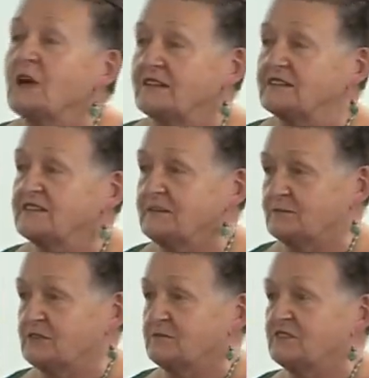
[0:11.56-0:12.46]
tract
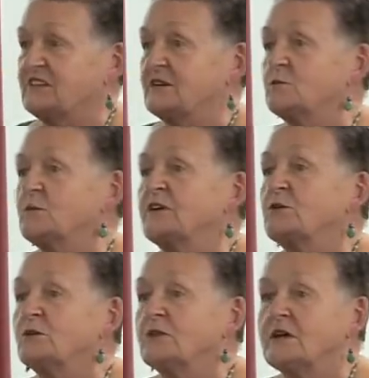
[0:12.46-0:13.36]
symptoms. Now, we
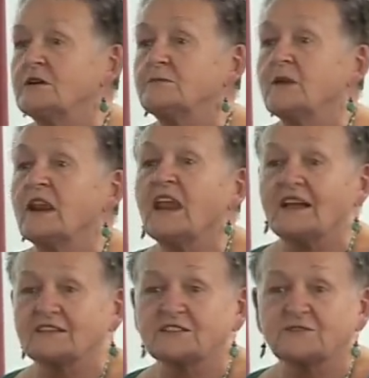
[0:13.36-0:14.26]
call them
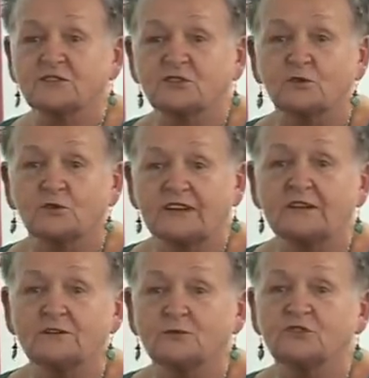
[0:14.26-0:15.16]
LUTS for short,
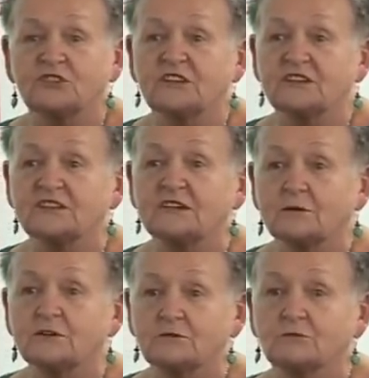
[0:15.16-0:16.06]
L U T S,
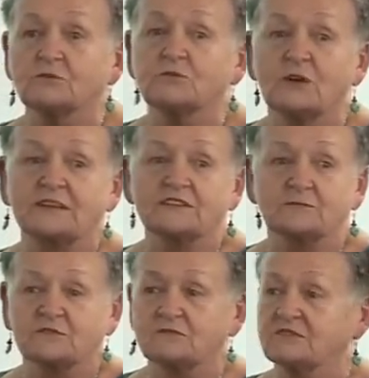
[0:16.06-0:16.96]
lower urinary tract
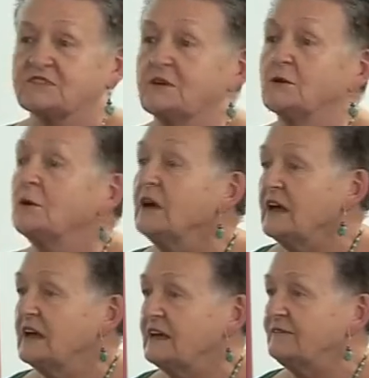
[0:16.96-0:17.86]
symptoms. So
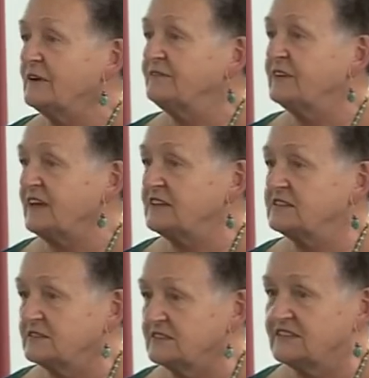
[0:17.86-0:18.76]
if I
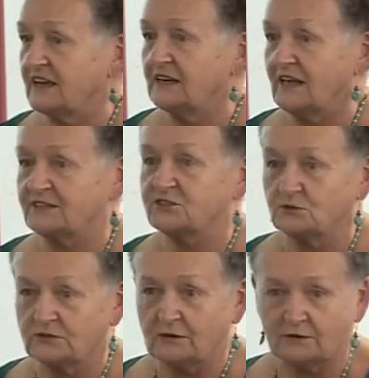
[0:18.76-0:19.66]
forget and say
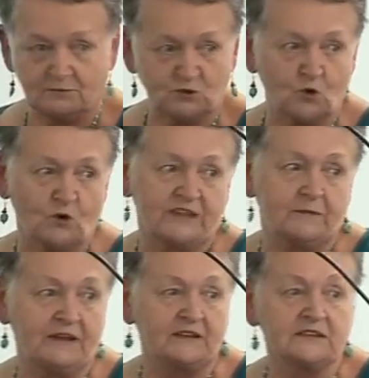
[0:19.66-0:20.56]
LUTS, you'll know what I'm
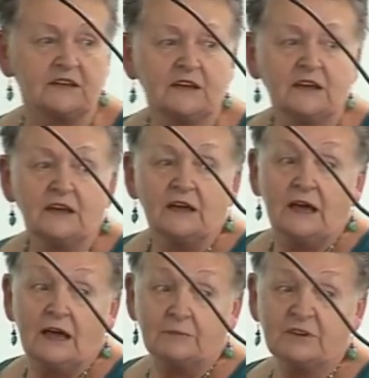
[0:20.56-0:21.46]
talking about.
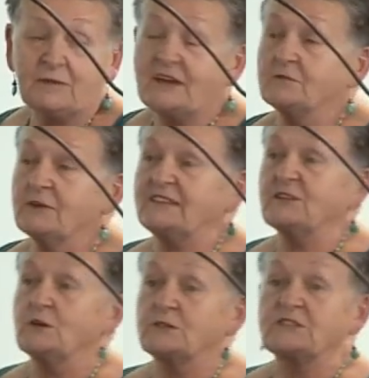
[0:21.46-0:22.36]
A bit about
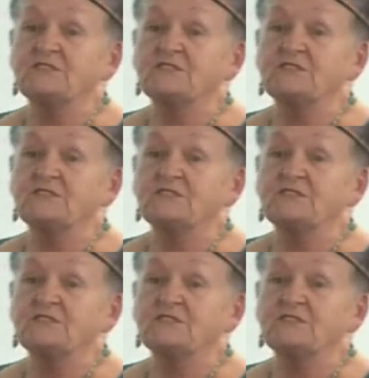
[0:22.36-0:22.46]
erectile